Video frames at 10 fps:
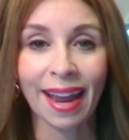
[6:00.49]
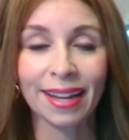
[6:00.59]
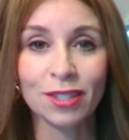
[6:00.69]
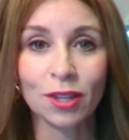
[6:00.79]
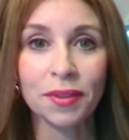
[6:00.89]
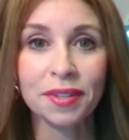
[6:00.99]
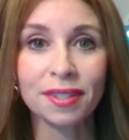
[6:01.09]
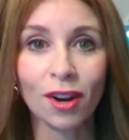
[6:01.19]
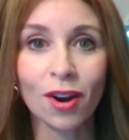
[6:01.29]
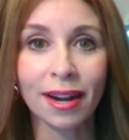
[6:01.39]
And so the
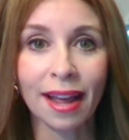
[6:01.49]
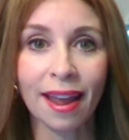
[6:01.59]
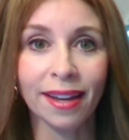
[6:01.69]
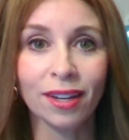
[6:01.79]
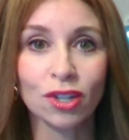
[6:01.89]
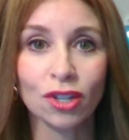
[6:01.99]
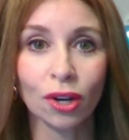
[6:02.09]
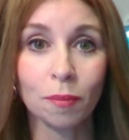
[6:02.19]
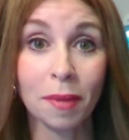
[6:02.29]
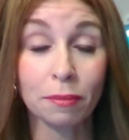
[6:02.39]
CRNA
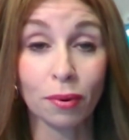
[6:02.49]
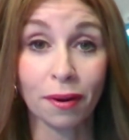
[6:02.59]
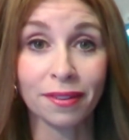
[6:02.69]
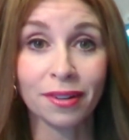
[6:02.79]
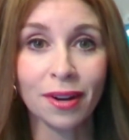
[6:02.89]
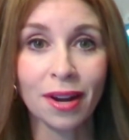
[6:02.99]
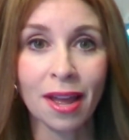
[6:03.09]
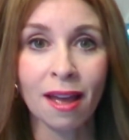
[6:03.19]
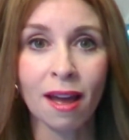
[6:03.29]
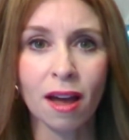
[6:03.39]
showed my brother
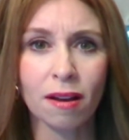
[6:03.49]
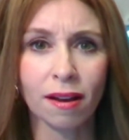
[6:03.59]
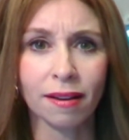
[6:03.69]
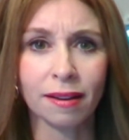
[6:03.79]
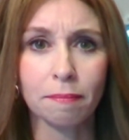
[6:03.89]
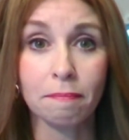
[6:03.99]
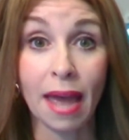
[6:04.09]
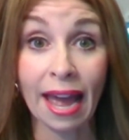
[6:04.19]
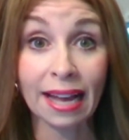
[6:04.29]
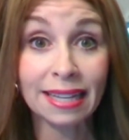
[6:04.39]
a
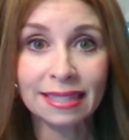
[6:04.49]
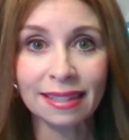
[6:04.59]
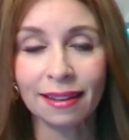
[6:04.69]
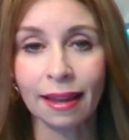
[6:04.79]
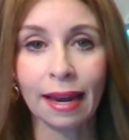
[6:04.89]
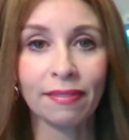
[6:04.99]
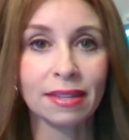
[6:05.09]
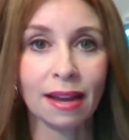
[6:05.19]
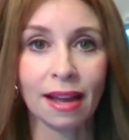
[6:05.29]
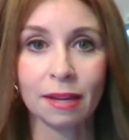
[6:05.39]
mask. And at
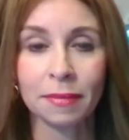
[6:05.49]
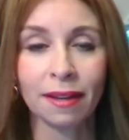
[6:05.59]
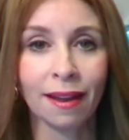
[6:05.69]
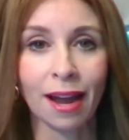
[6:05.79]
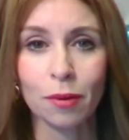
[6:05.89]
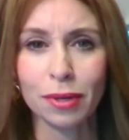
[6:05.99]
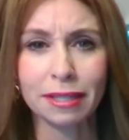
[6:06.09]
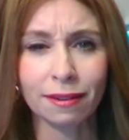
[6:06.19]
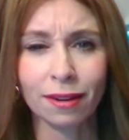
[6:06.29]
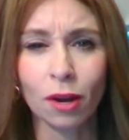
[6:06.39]
the time, I
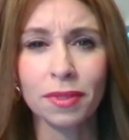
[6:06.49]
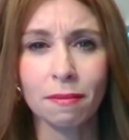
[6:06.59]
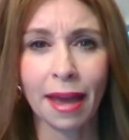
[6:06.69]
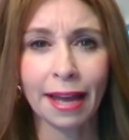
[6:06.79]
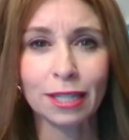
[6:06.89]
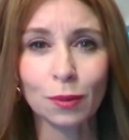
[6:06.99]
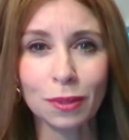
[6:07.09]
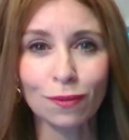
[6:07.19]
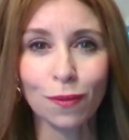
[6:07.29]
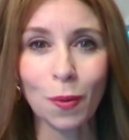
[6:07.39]
really didn't know what the mask
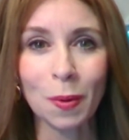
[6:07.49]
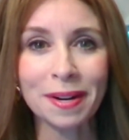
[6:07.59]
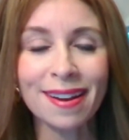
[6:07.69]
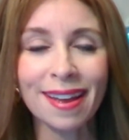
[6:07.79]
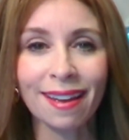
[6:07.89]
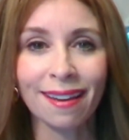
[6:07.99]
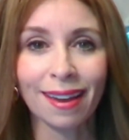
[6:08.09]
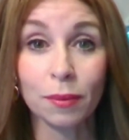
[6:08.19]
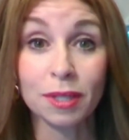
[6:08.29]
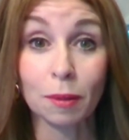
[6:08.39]
was for.
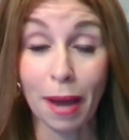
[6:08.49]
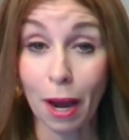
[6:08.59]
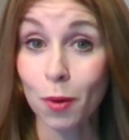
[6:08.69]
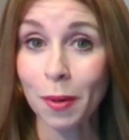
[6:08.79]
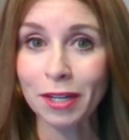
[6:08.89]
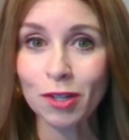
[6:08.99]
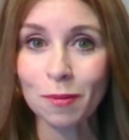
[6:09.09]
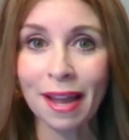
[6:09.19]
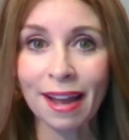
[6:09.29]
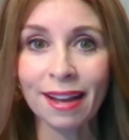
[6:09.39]
It was a Power
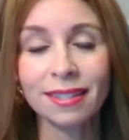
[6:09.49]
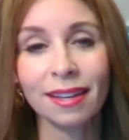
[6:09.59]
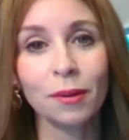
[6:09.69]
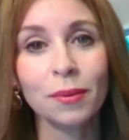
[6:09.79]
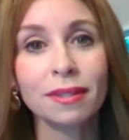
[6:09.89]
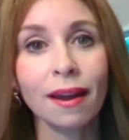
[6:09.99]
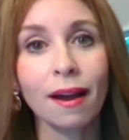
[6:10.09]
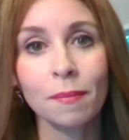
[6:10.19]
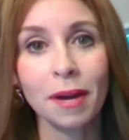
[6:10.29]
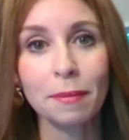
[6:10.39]
Ranger mask, and it was going to
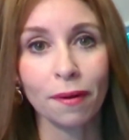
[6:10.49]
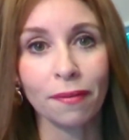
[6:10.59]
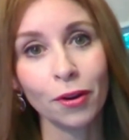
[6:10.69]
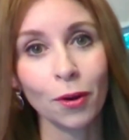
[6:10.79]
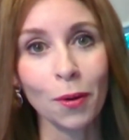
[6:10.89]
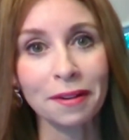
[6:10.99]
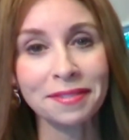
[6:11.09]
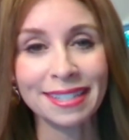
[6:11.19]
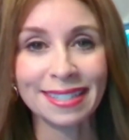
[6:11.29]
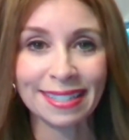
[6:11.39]
help my brother go
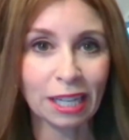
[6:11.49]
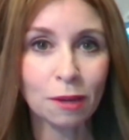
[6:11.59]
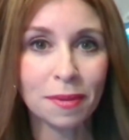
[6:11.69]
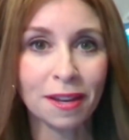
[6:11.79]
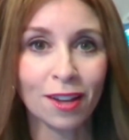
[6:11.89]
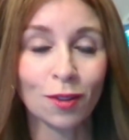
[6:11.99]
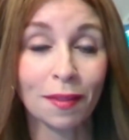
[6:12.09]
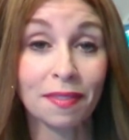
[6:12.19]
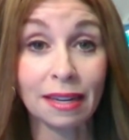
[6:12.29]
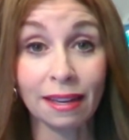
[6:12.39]
off to sleep so
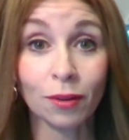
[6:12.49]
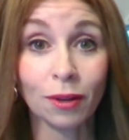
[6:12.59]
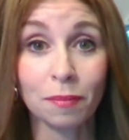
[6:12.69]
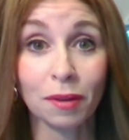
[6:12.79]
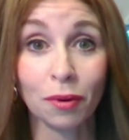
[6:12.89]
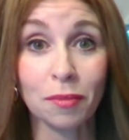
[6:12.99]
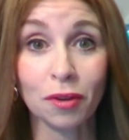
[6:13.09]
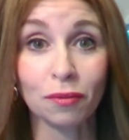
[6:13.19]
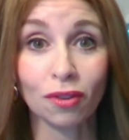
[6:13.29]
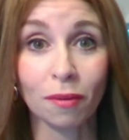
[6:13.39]
that the needle could be
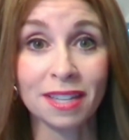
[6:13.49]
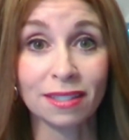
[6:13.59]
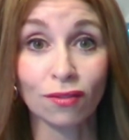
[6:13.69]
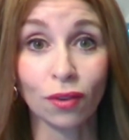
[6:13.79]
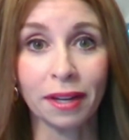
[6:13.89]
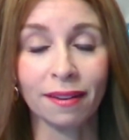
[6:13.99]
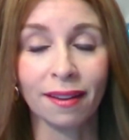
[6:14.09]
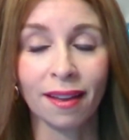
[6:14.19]
removed from his foot.